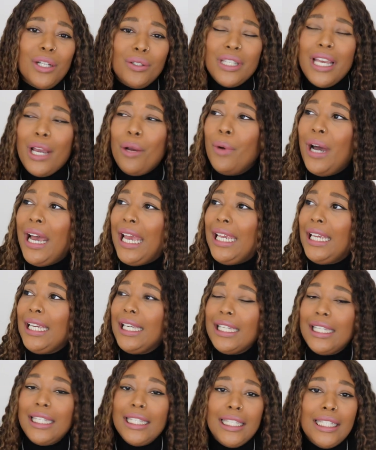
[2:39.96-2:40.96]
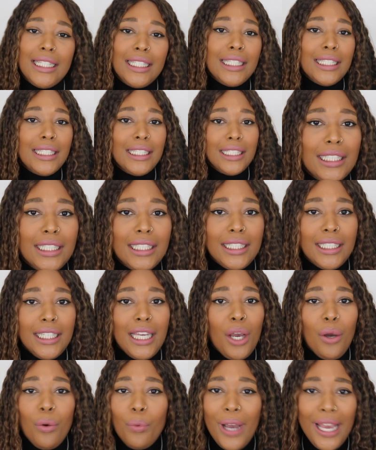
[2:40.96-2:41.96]
I was like why
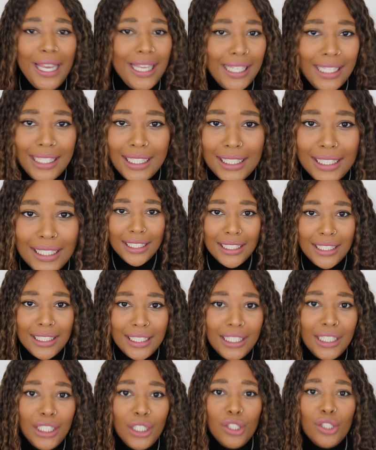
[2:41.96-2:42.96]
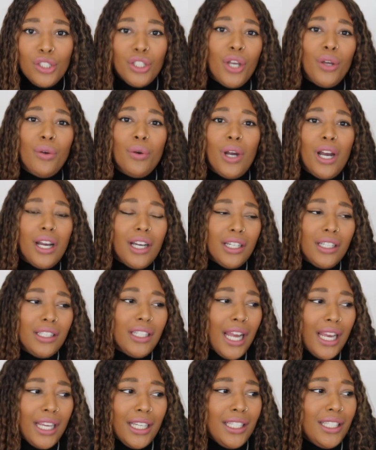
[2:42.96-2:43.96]
why so
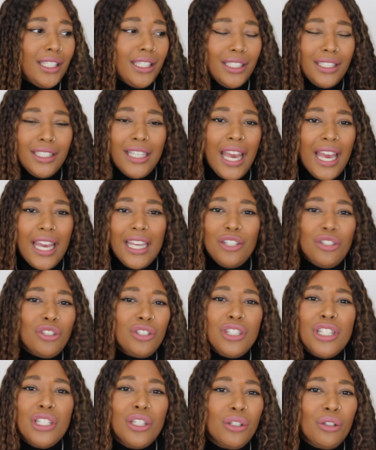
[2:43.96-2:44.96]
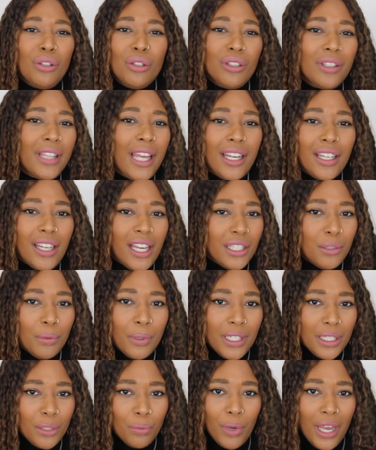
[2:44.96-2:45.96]
like yeah it just didn't look that nice
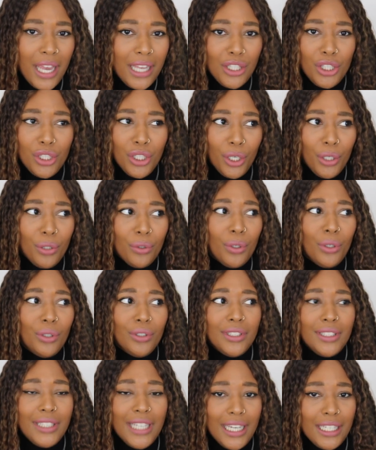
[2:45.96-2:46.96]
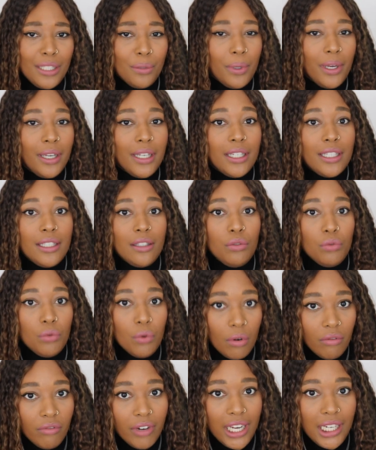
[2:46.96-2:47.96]
when it's wet so on days where it's
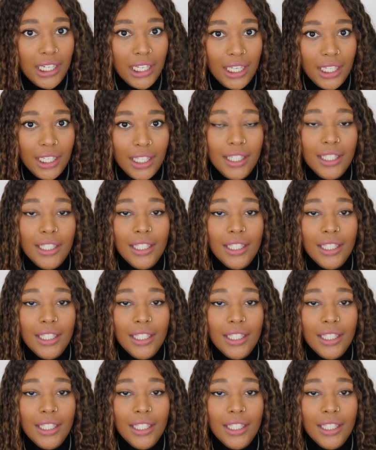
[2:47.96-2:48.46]
not raining